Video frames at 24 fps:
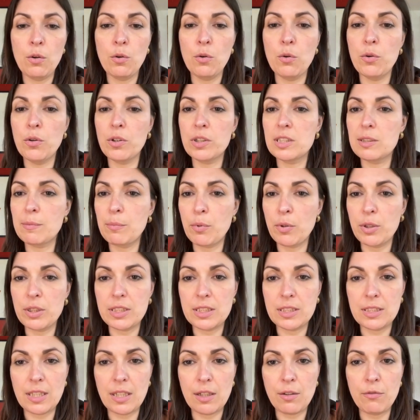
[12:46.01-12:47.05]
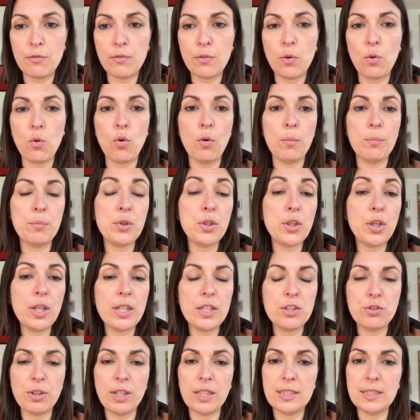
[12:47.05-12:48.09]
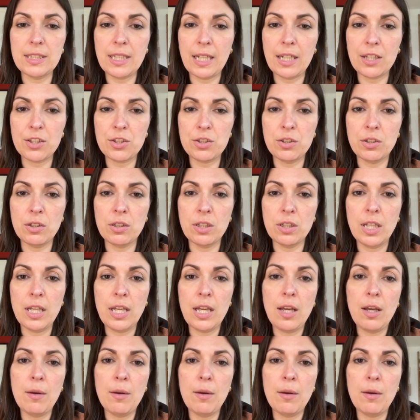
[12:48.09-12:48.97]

or exploitative or purely transactional,